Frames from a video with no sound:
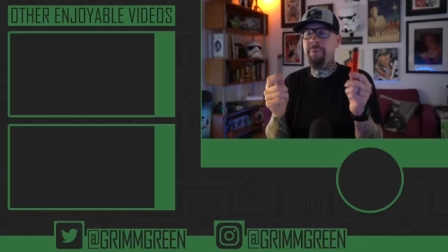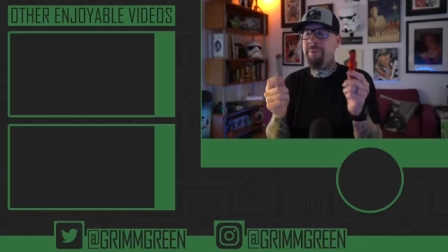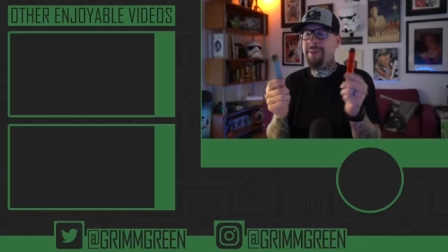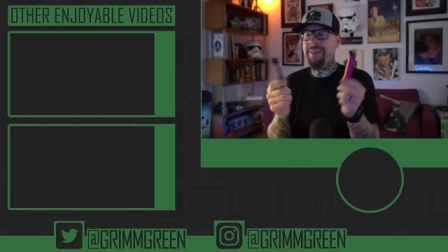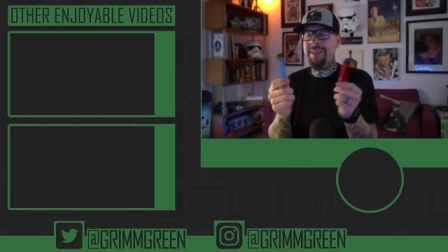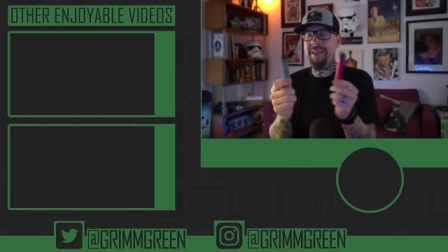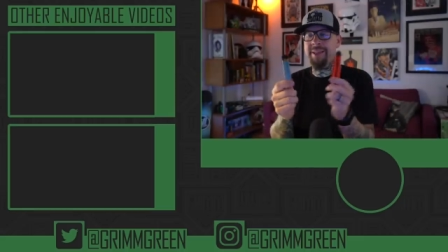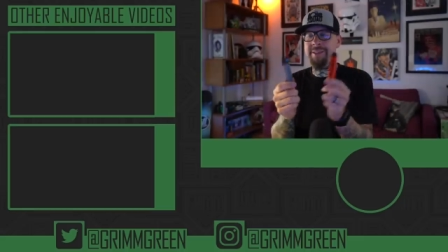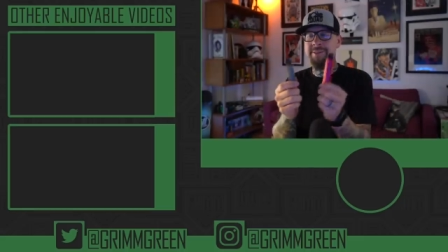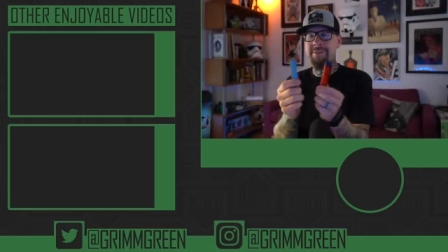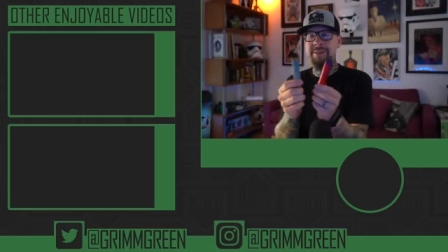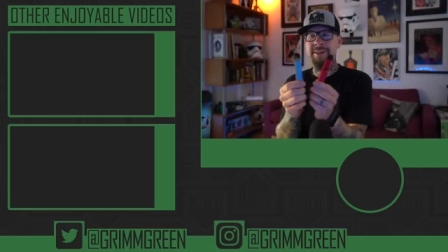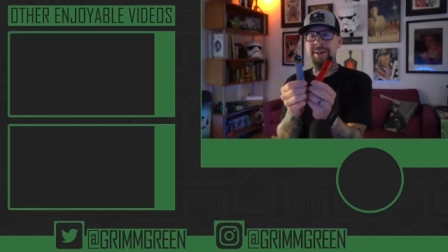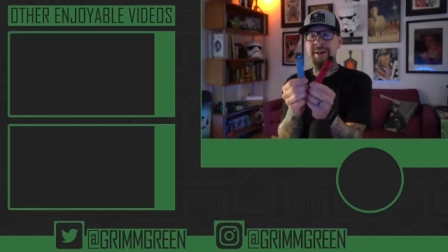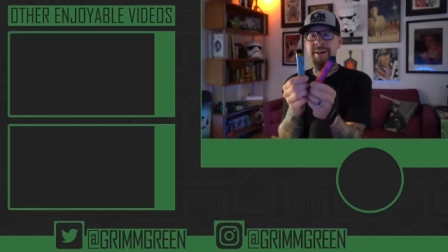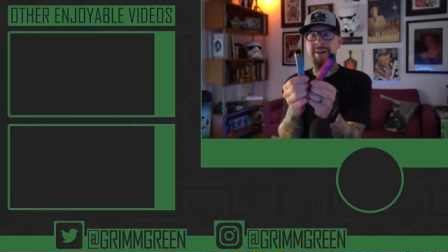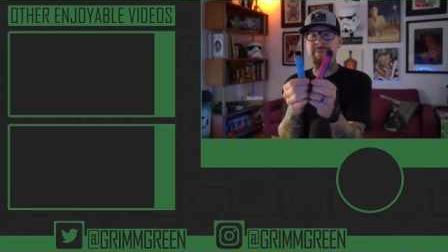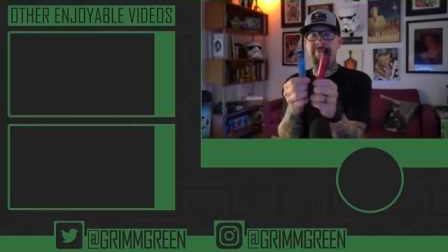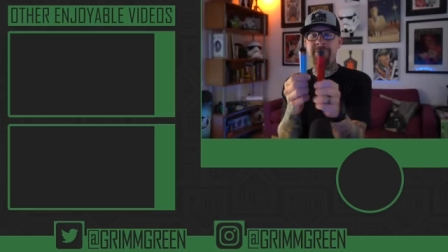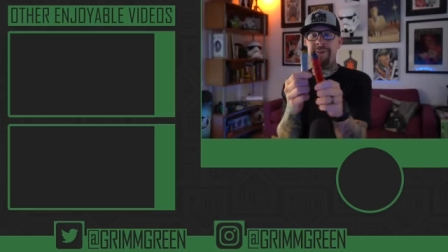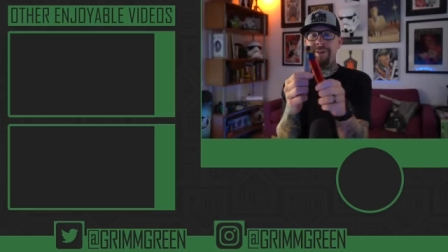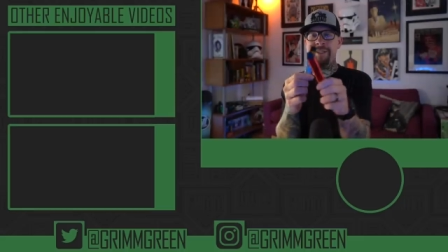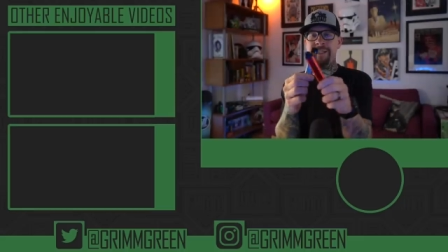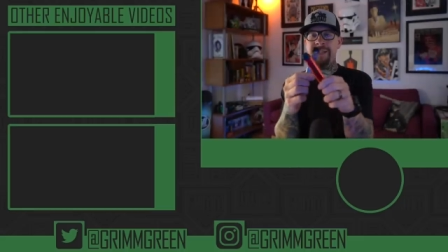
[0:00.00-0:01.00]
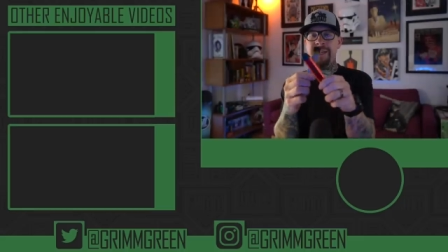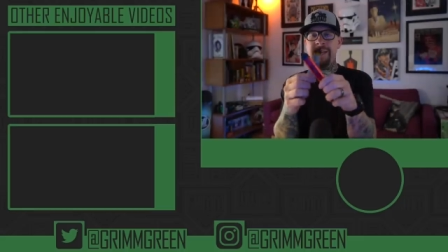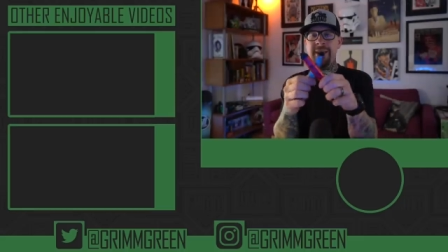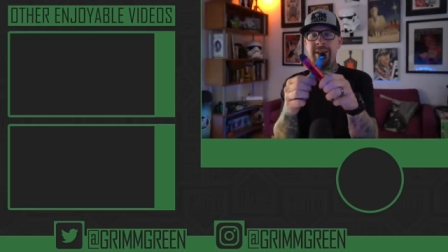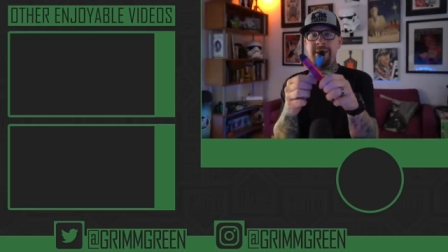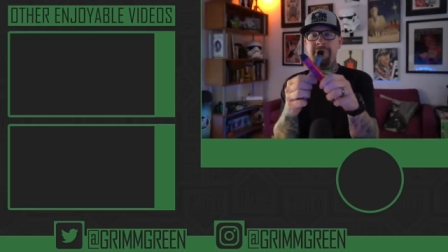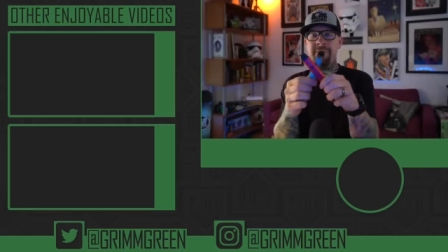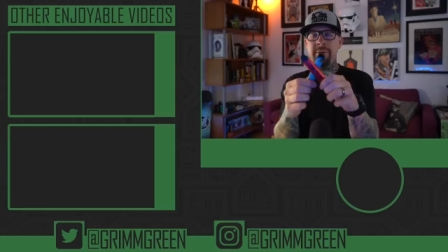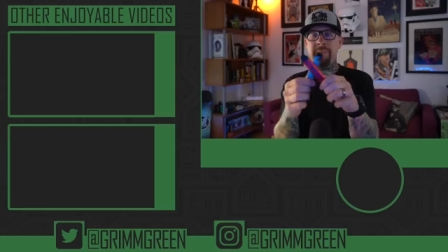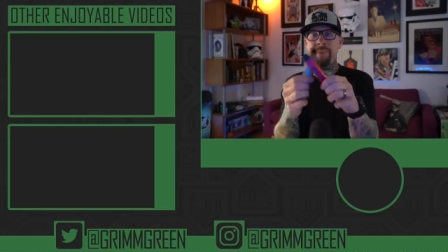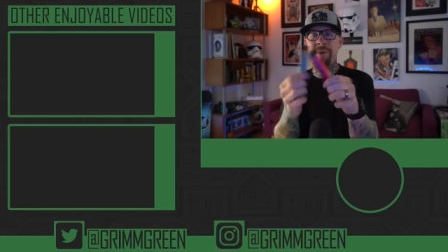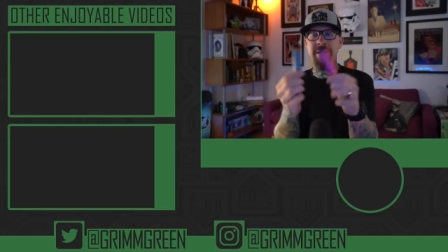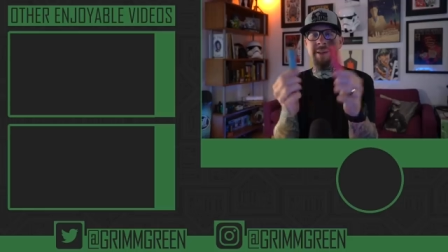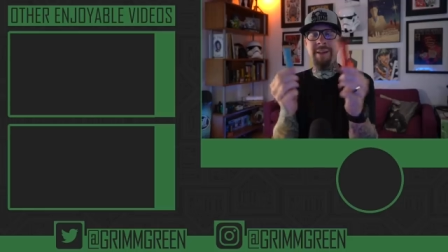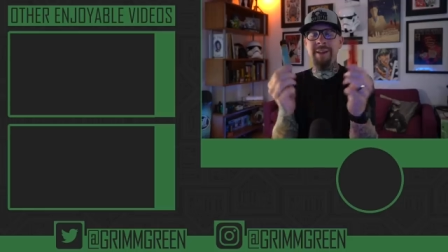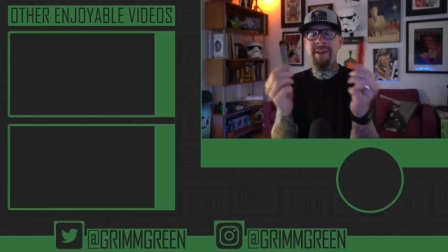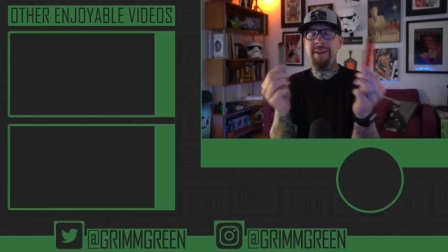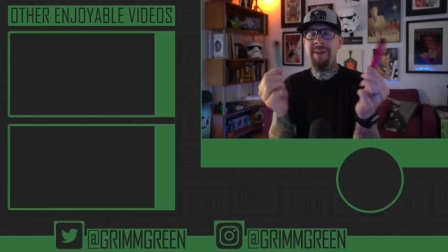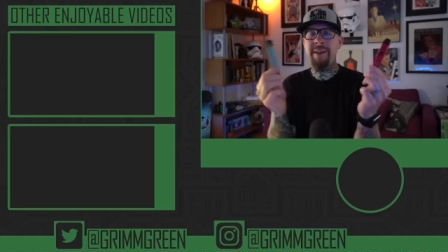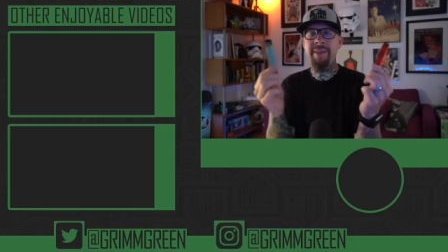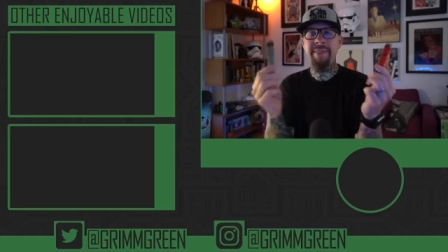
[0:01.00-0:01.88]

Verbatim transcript: but that's what I got for today, everybody.